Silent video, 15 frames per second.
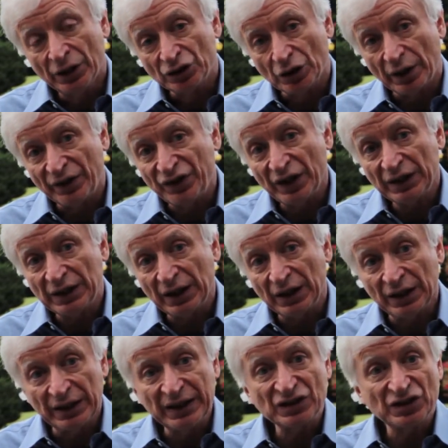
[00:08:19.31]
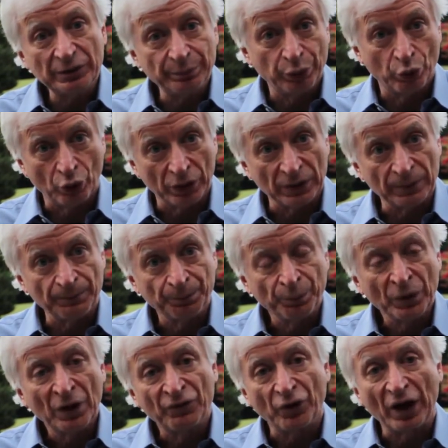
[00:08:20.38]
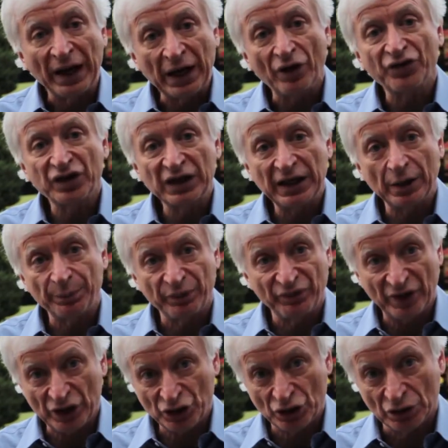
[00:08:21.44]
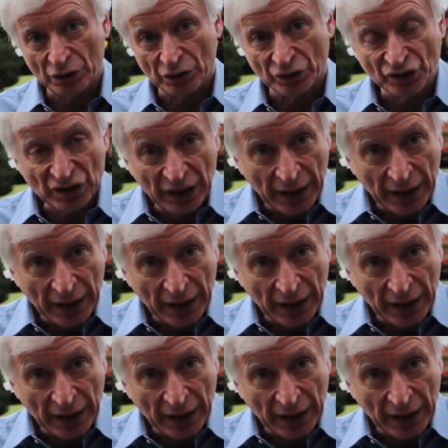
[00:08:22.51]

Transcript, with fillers: So I think that it is important for healthcare professionals